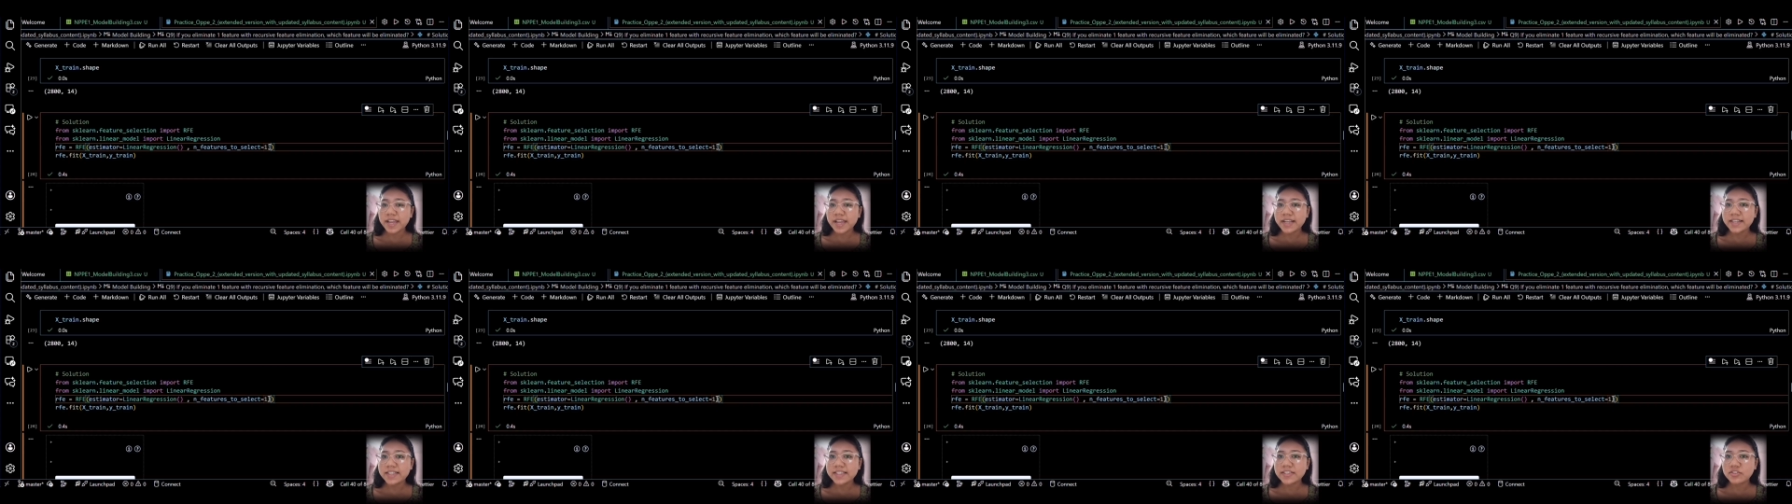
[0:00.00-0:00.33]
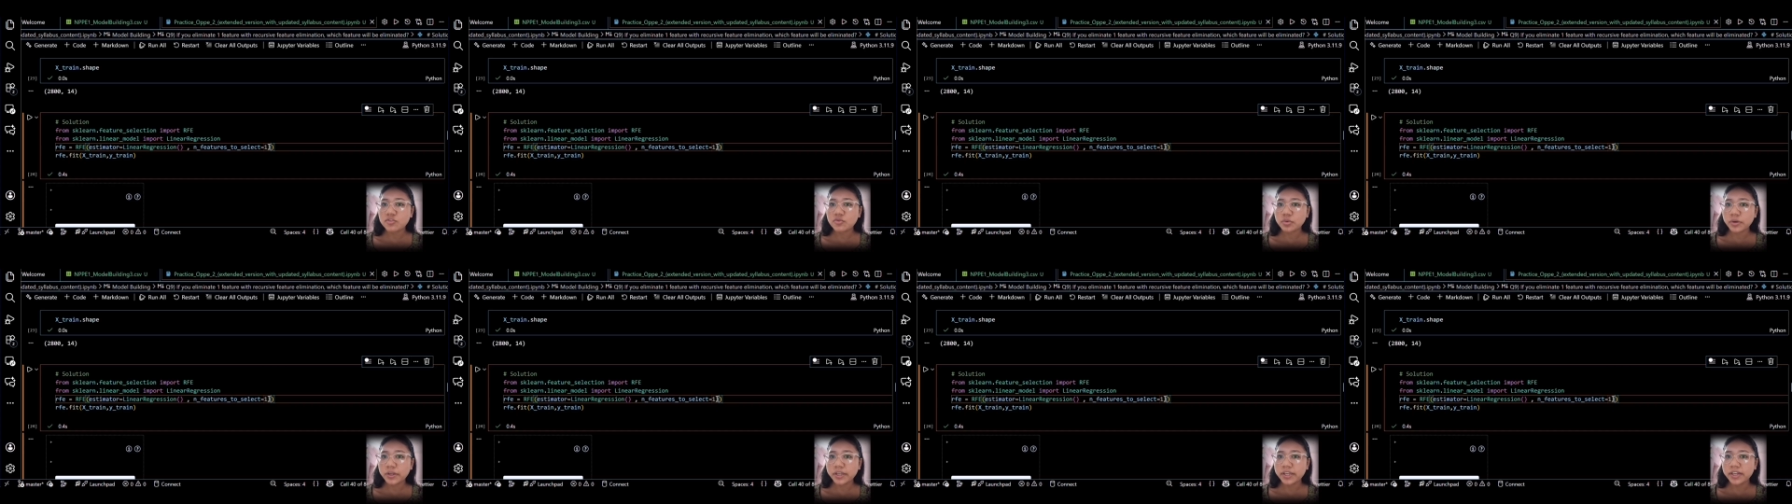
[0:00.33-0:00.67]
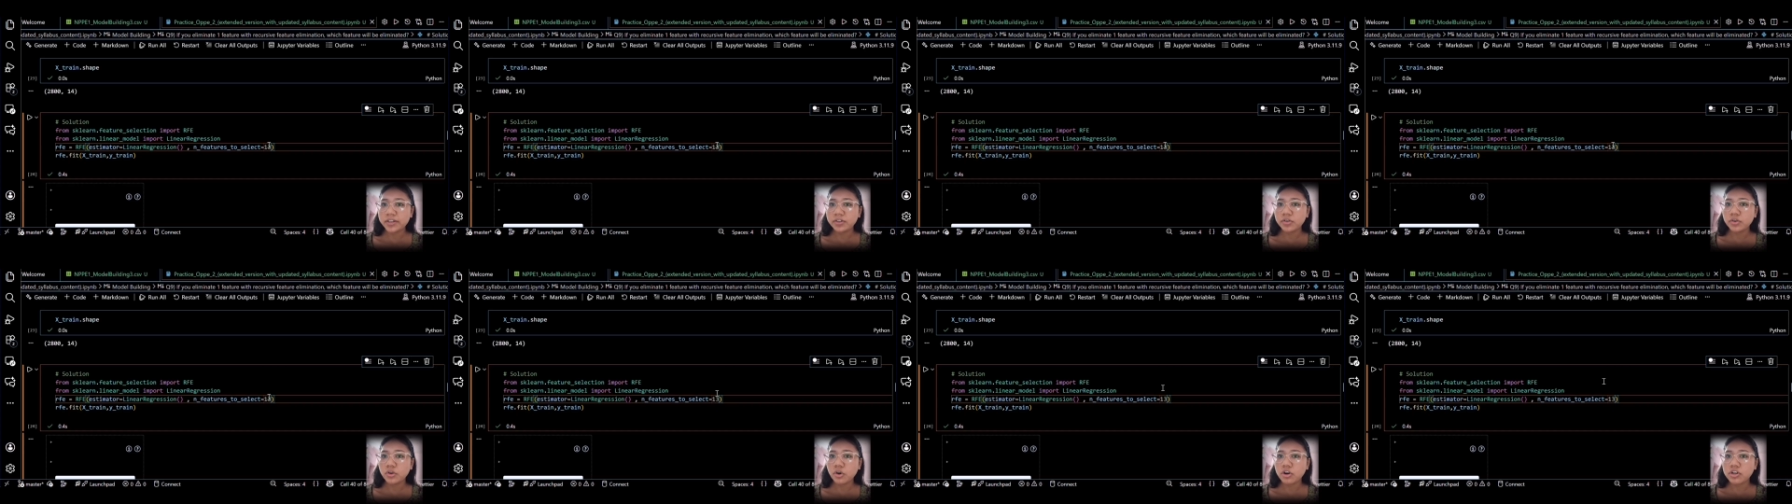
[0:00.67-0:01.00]
x
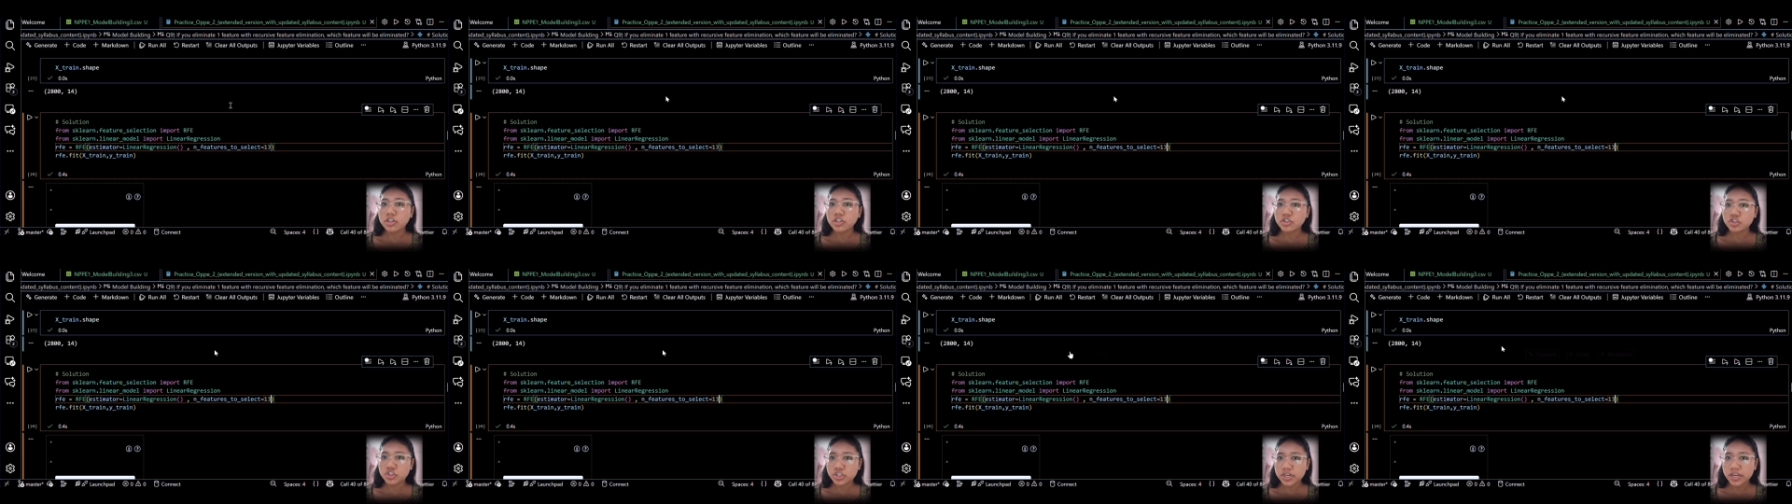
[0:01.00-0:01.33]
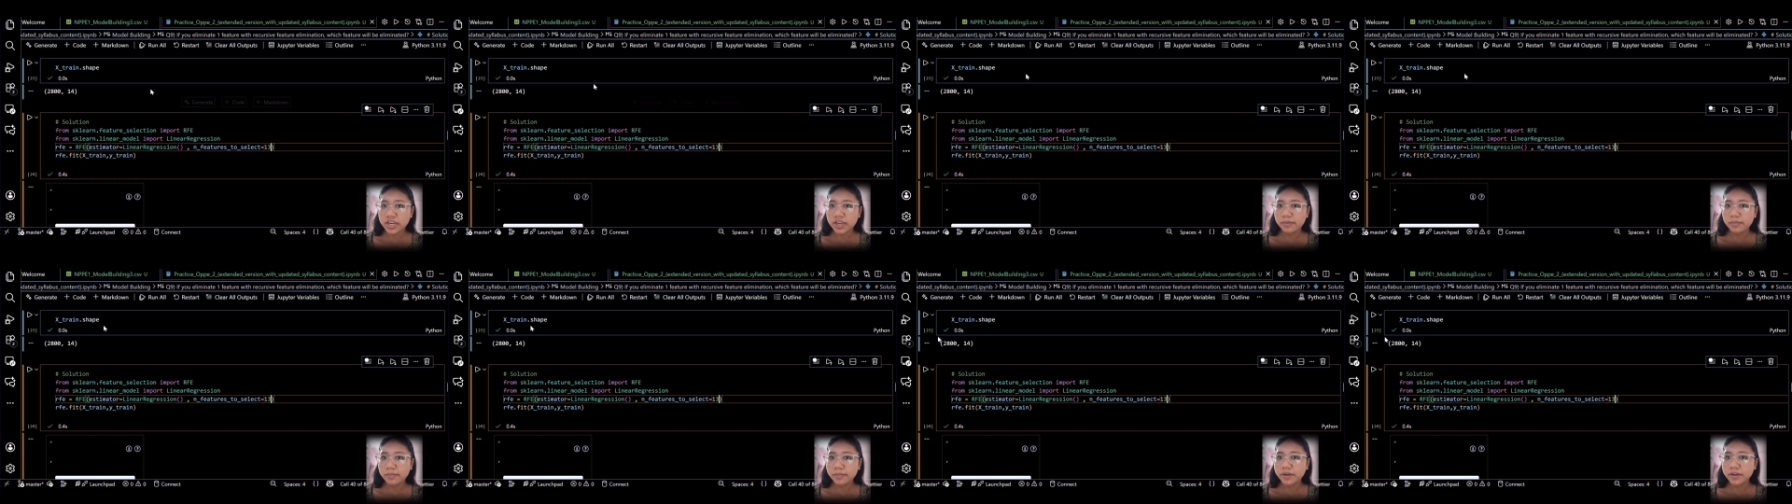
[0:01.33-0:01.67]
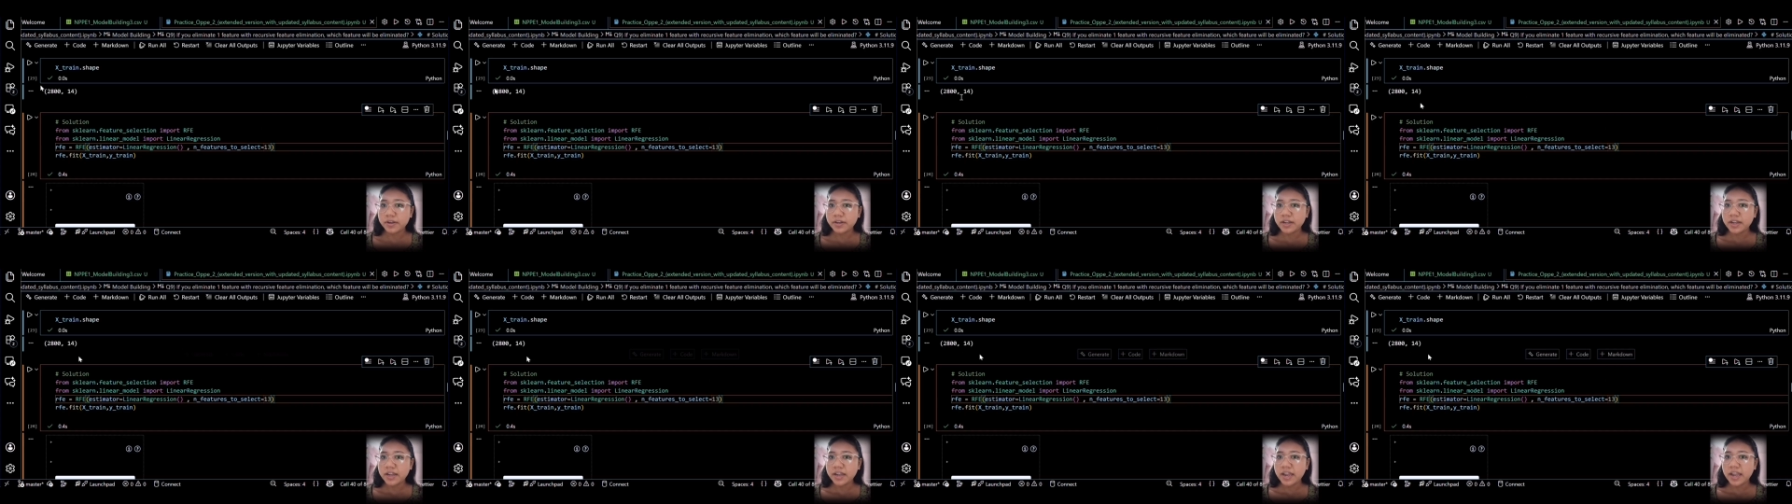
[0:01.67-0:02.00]
train dot shape,
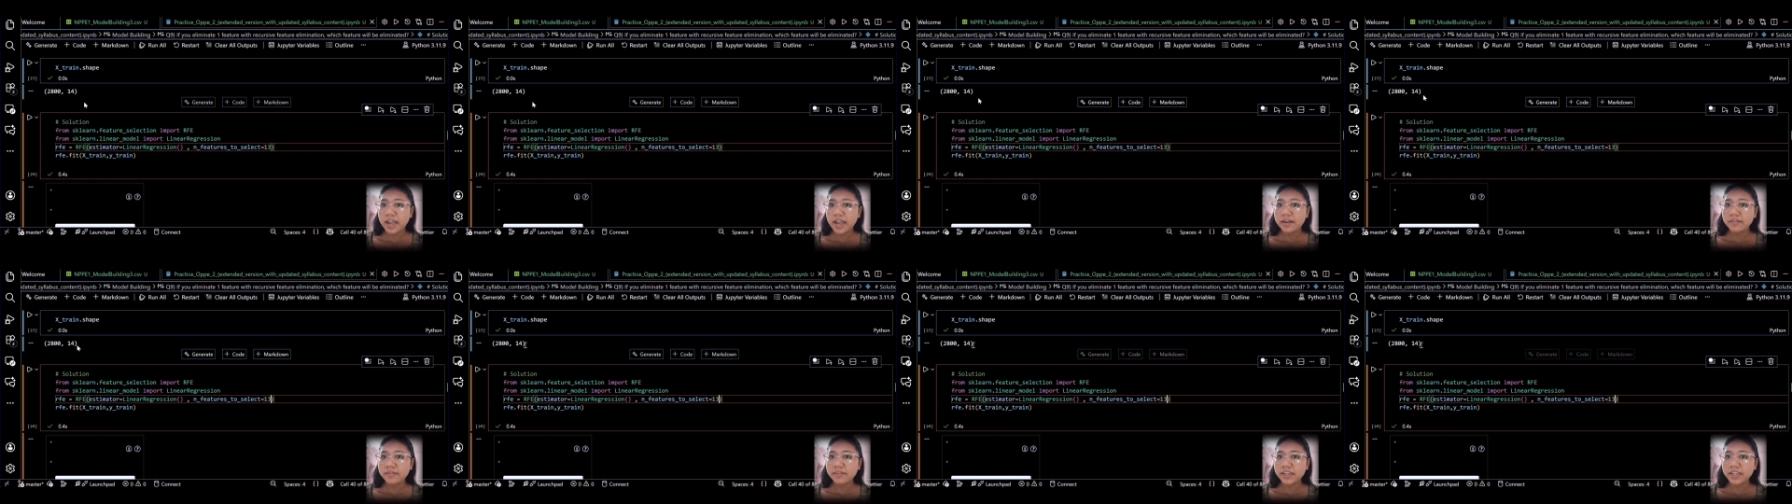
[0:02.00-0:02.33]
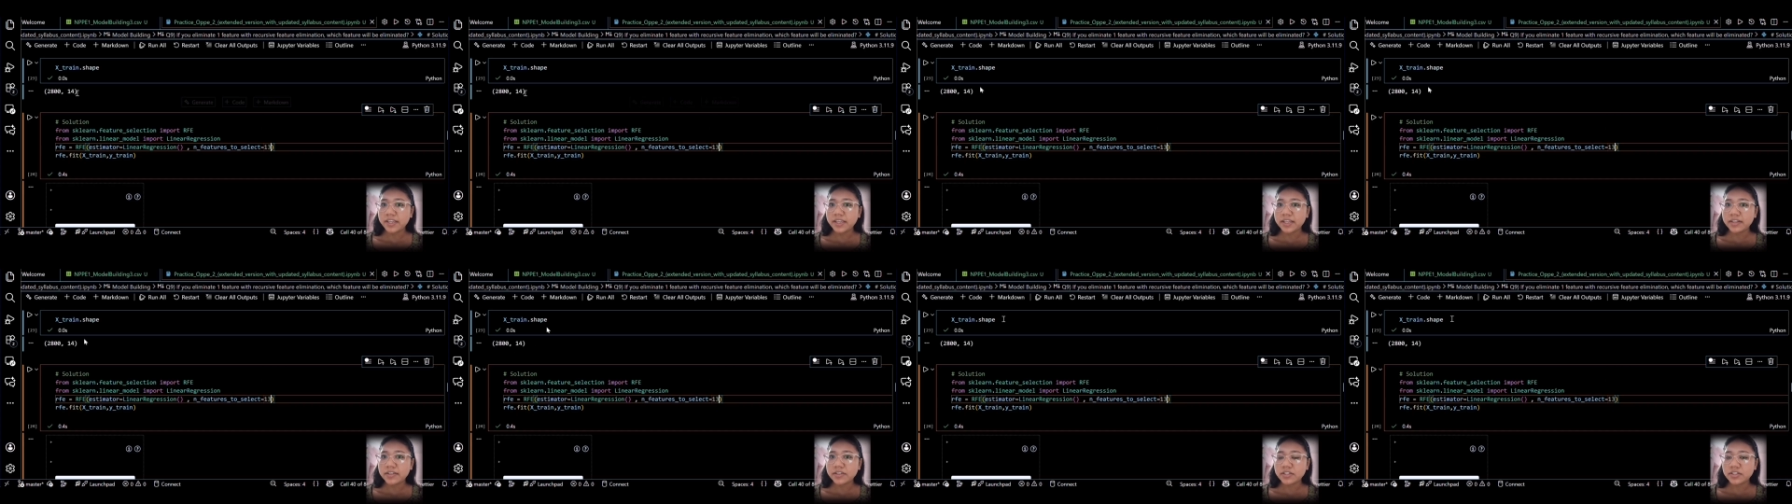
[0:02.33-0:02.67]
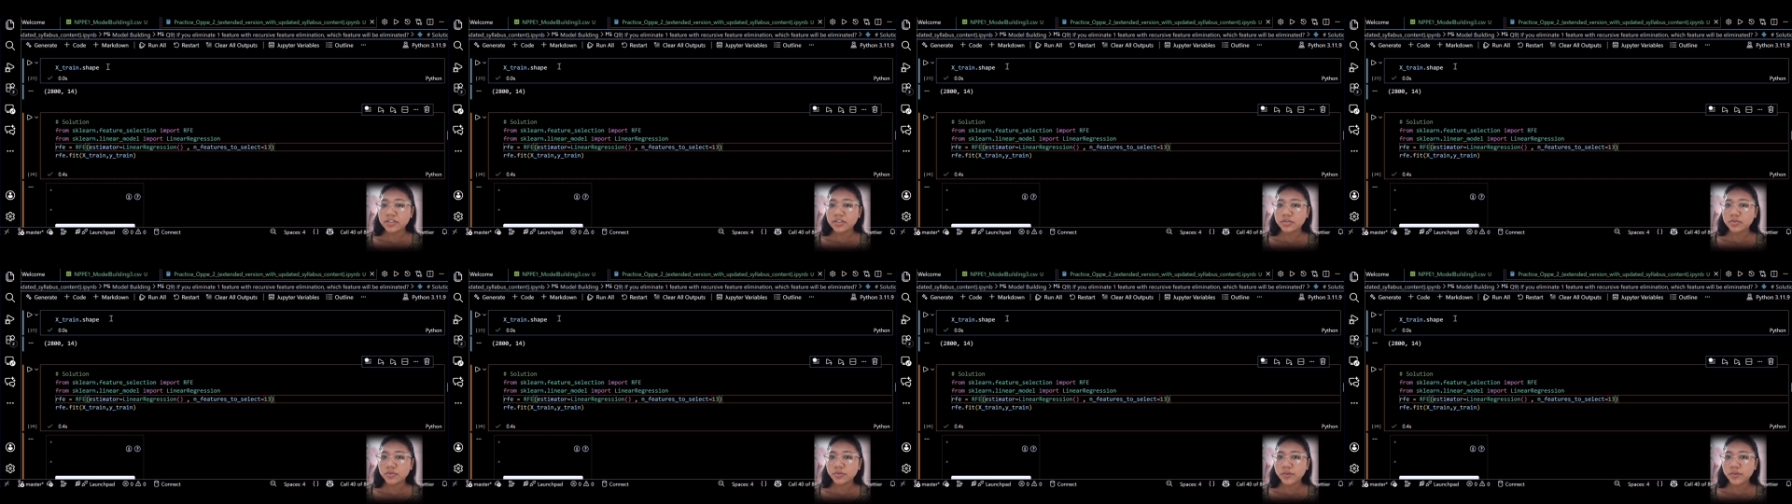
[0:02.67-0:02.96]
and we can just